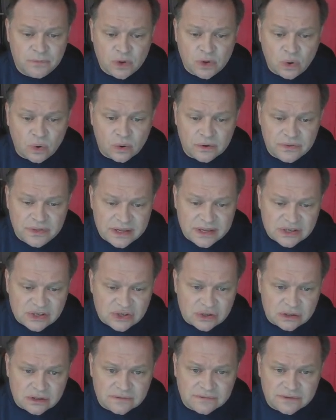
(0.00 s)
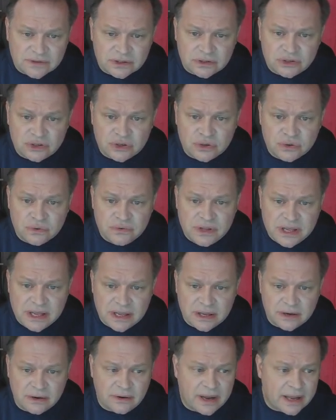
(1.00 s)
or this server to the
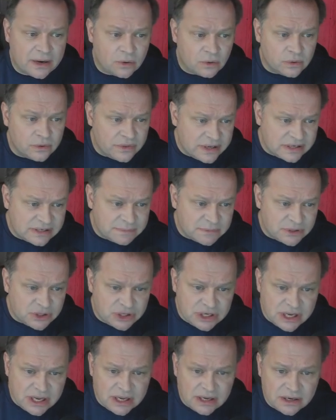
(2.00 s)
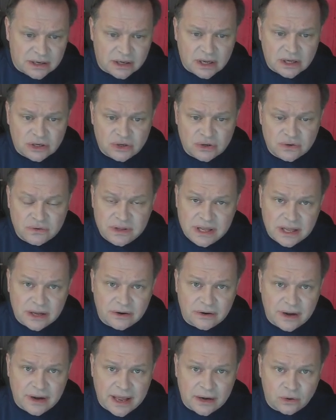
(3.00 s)
internet, or this machine to the
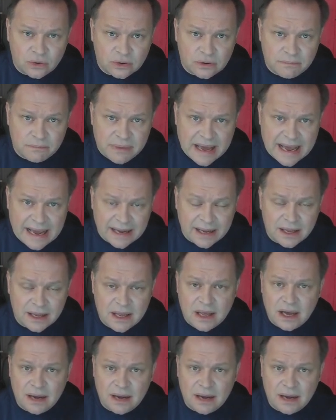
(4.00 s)
internet or back.